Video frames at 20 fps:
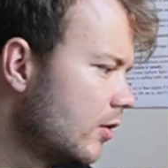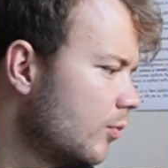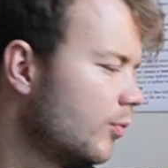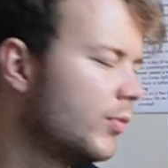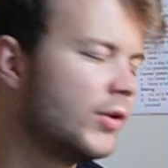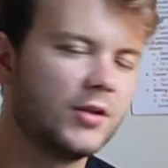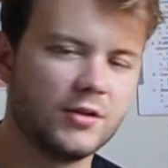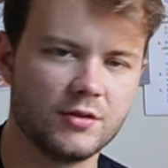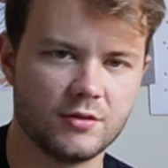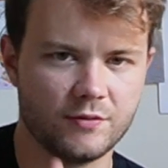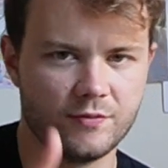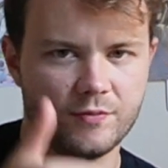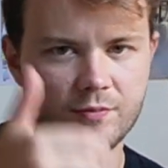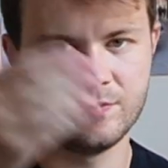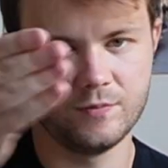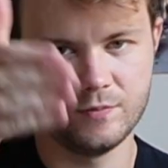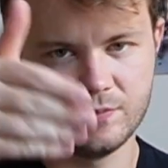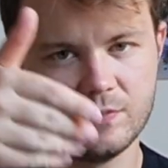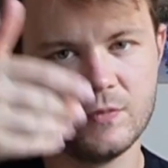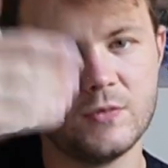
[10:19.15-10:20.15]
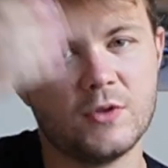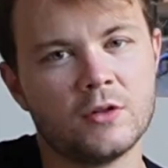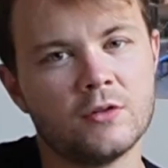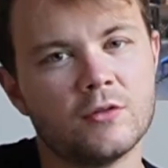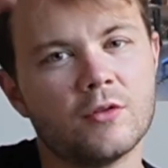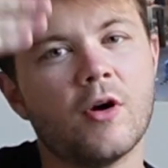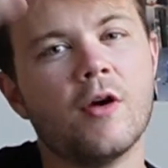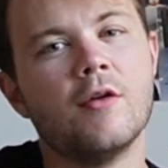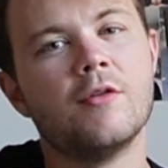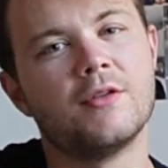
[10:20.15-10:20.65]
because of the
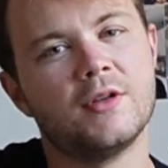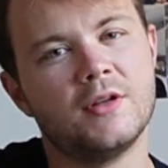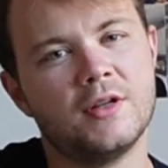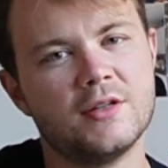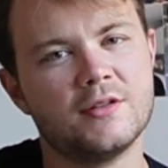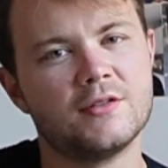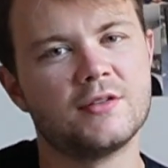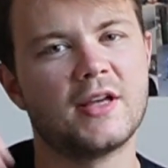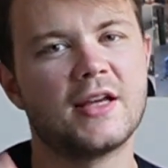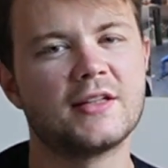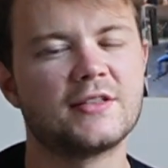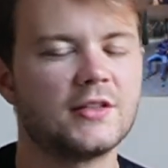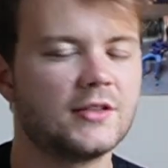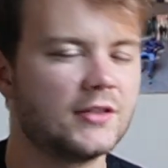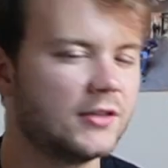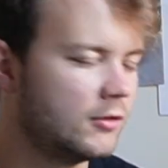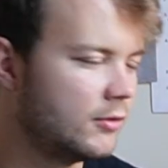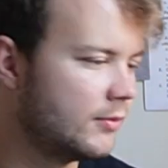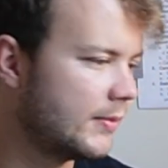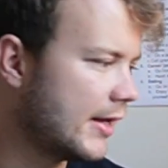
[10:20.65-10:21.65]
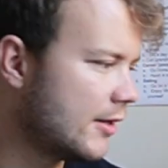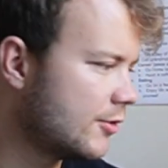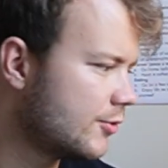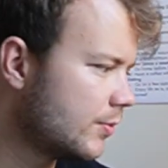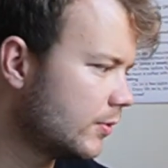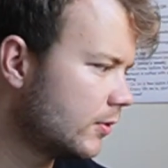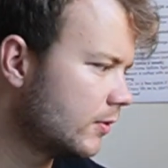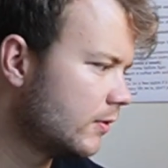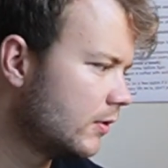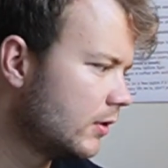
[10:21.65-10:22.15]
growth in his asset under
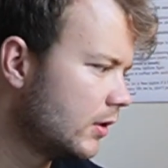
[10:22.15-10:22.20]
management.